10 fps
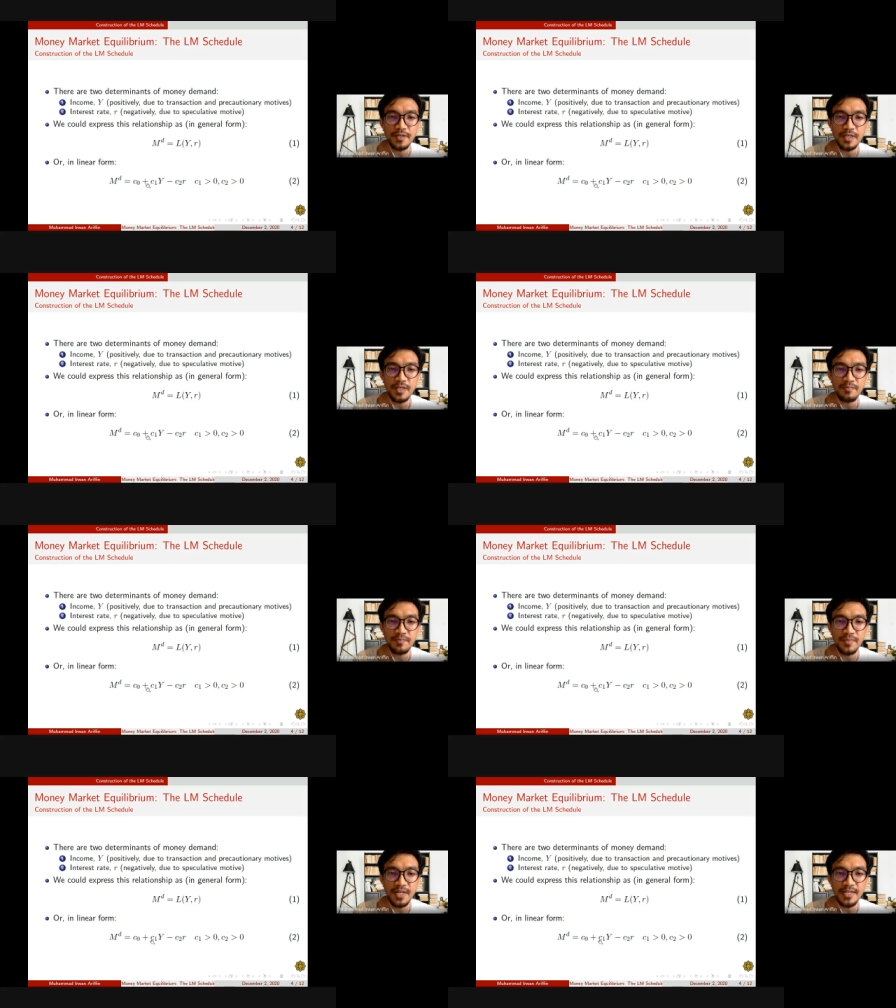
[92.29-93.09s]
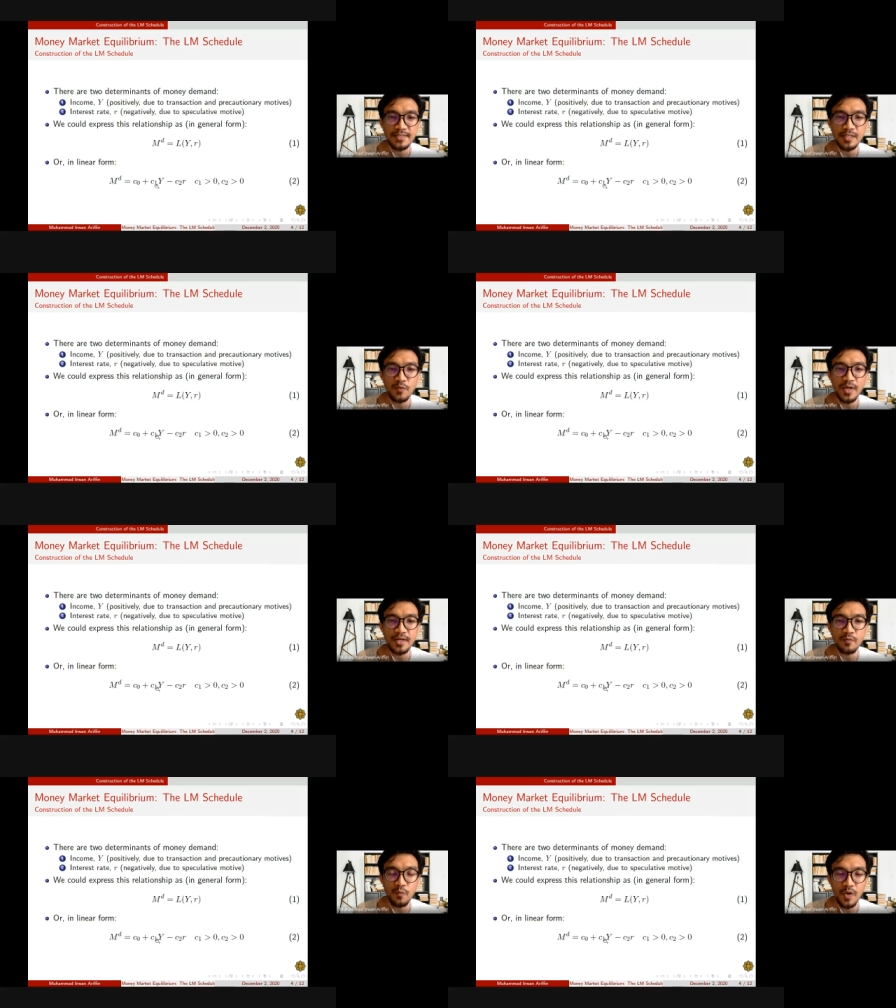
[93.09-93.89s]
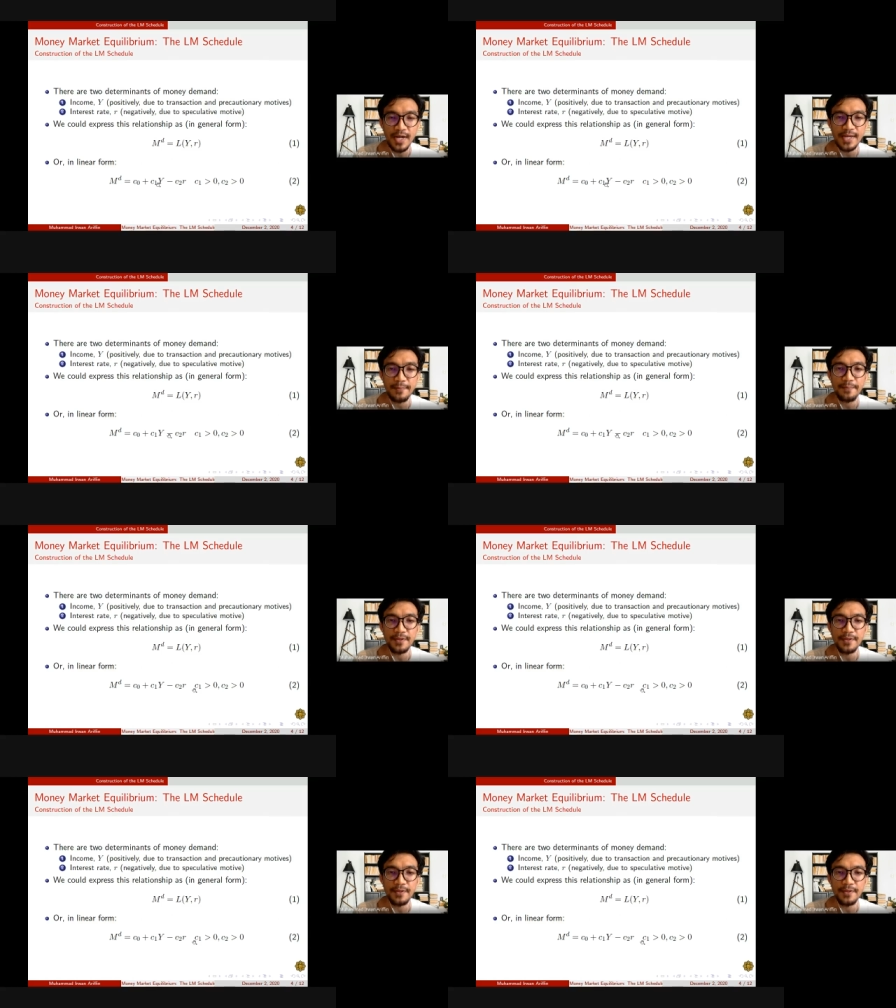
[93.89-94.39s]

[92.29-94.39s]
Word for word: uh, plus C1 Y.